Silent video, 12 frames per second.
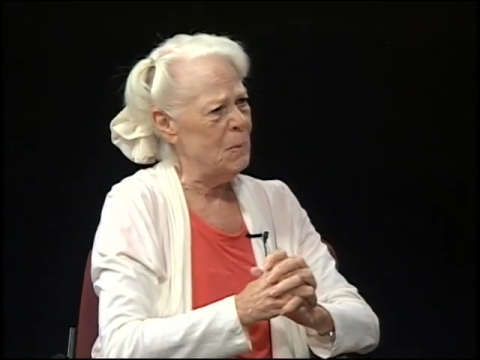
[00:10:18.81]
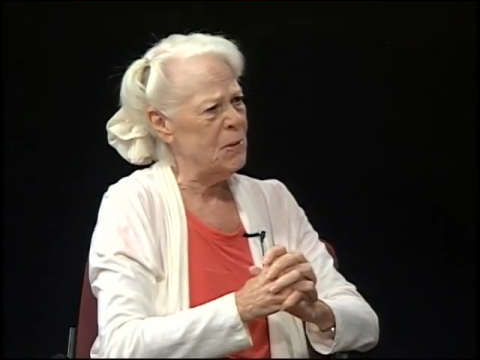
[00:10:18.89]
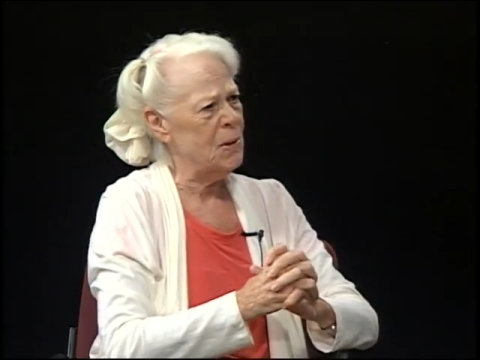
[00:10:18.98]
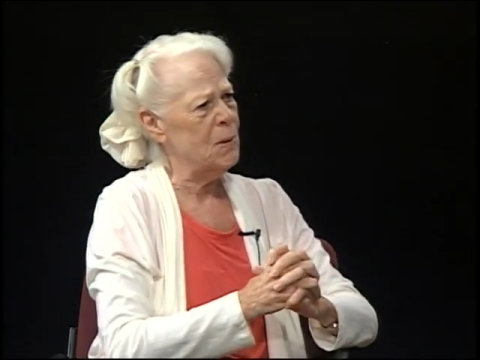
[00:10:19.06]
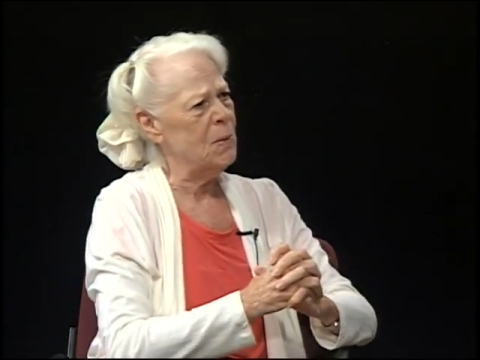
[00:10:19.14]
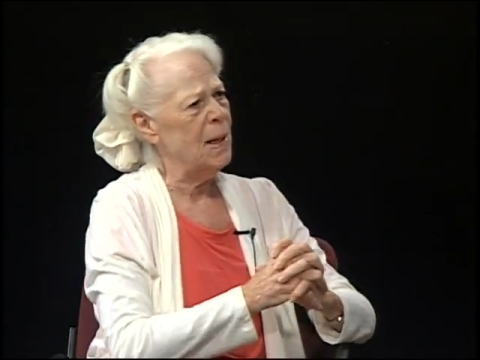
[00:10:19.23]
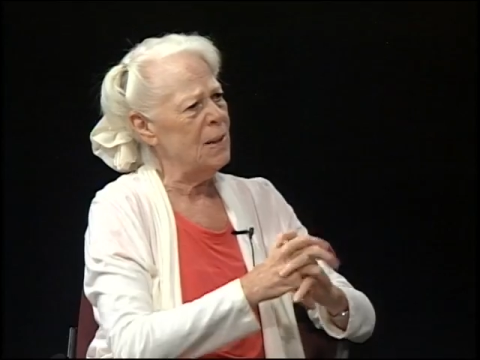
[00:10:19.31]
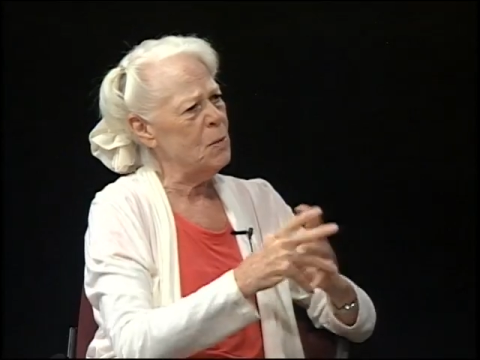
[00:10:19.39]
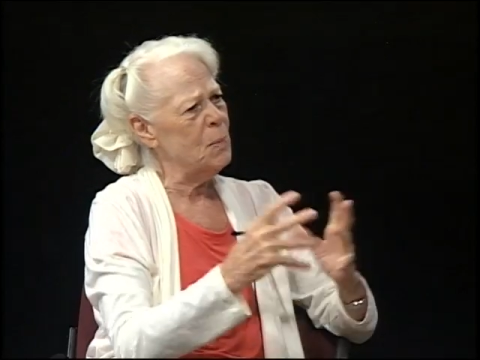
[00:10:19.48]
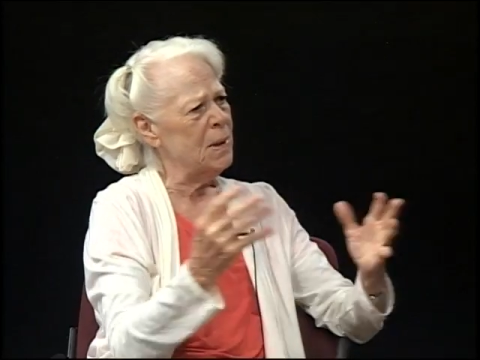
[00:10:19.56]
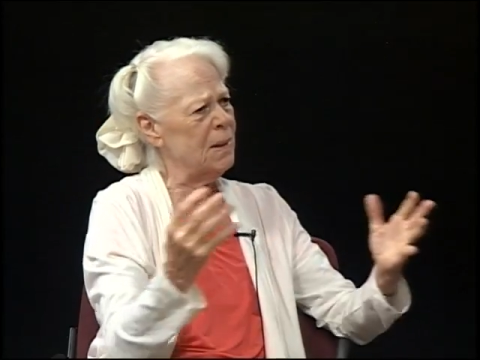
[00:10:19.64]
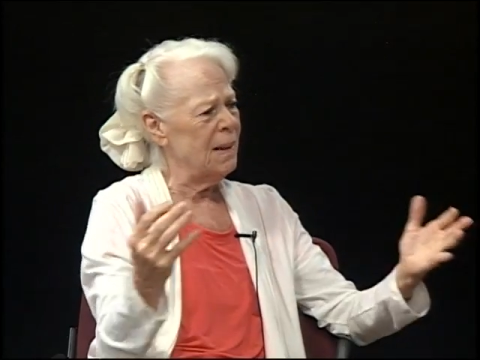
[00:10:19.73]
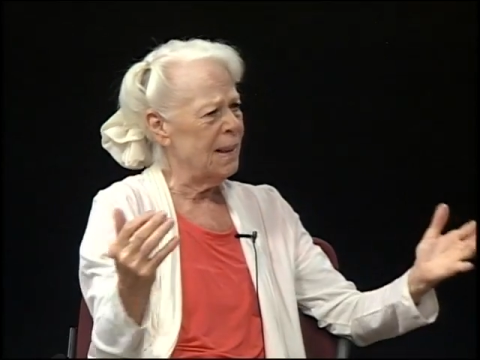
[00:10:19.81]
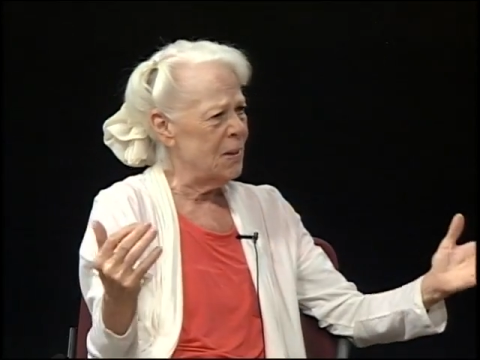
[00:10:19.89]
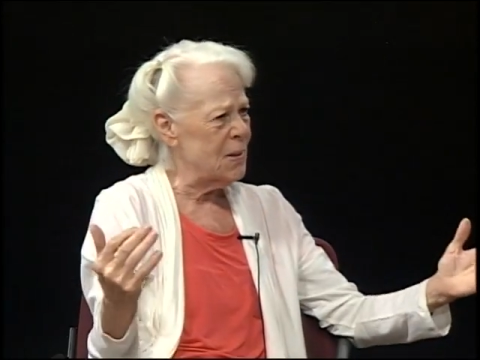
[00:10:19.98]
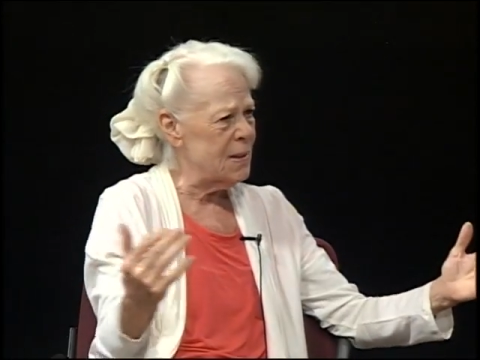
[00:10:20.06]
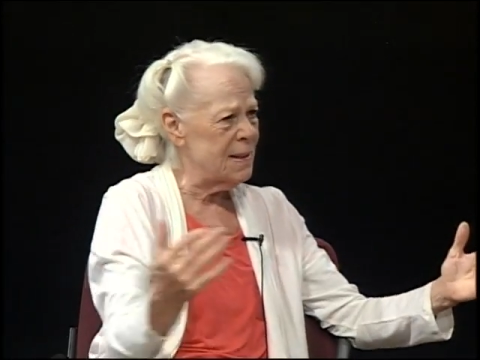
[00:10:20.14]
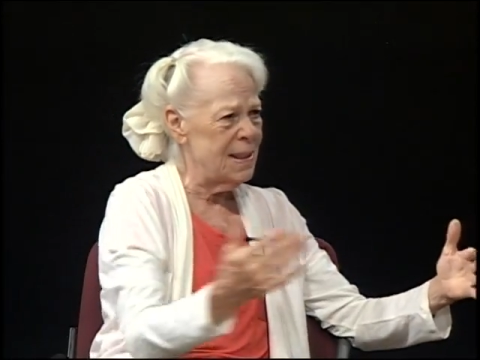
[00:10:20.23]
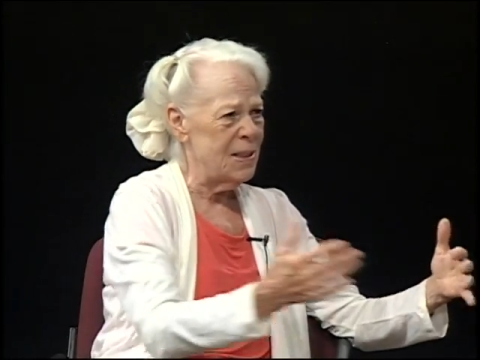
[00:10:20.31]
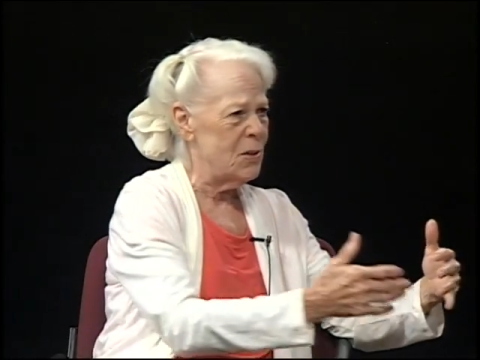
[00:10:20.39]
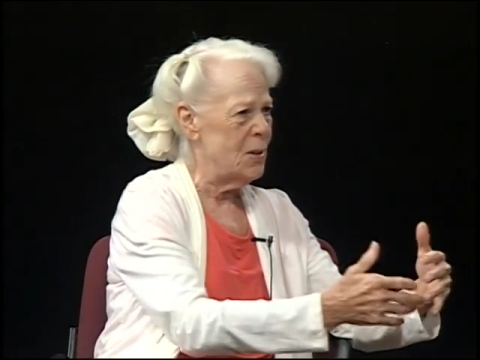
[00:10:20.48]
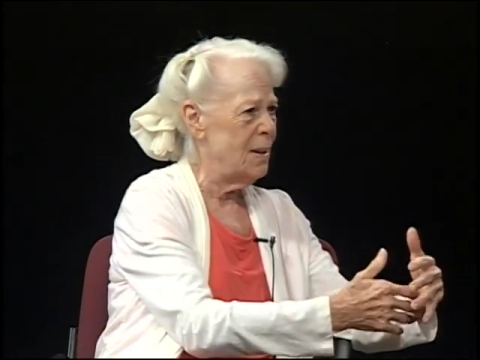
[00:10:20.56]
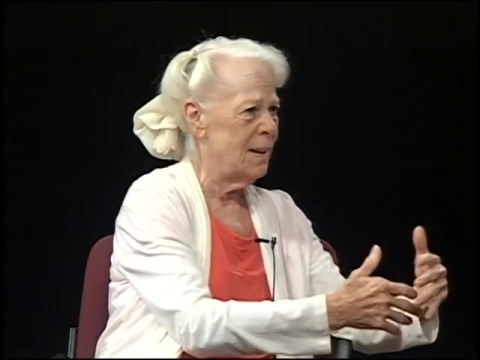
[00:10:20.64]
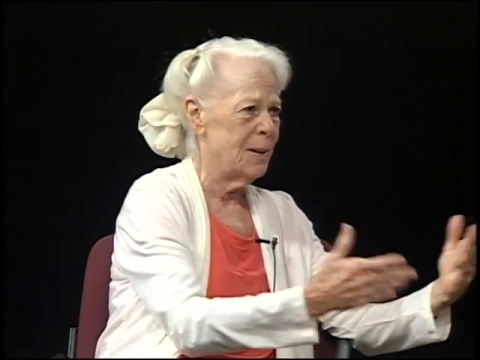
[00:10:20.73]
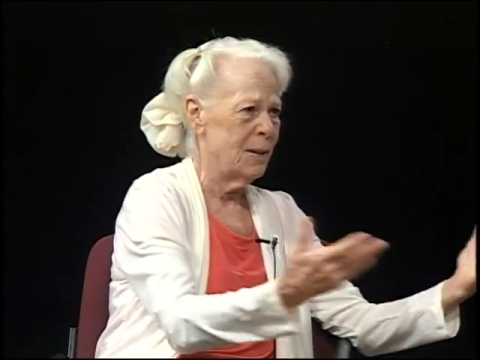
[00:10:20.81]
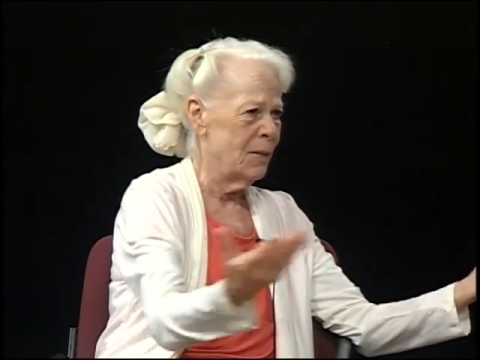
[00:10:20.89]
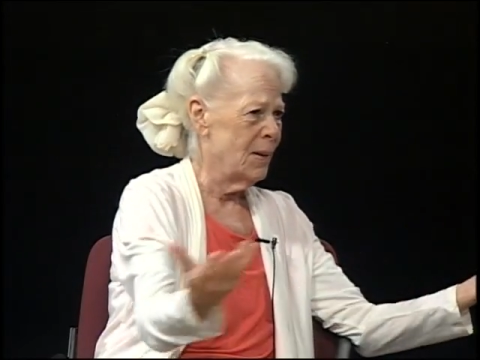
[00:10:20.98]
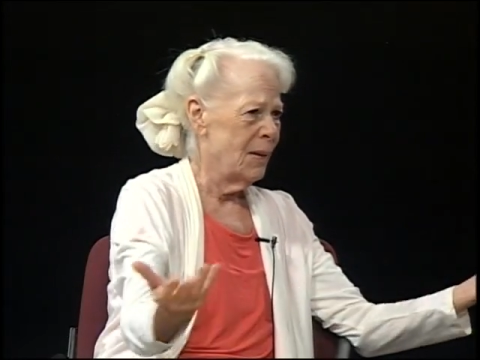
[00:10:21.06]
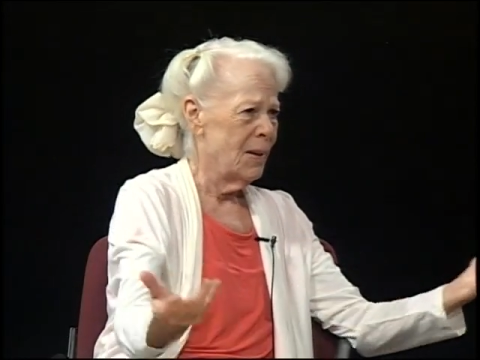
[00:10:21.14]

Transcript: So that's where I could see she had a